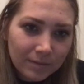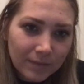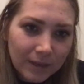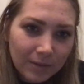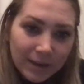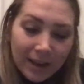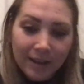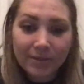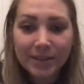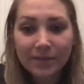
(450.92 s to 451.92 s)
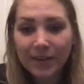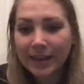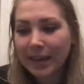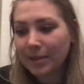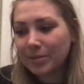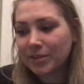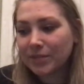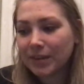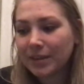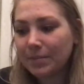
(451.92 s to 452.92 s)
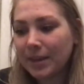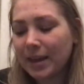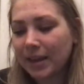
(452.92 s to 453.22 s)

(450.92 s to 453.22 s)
Anyway, yeah, it was a fun game. It was fun to make.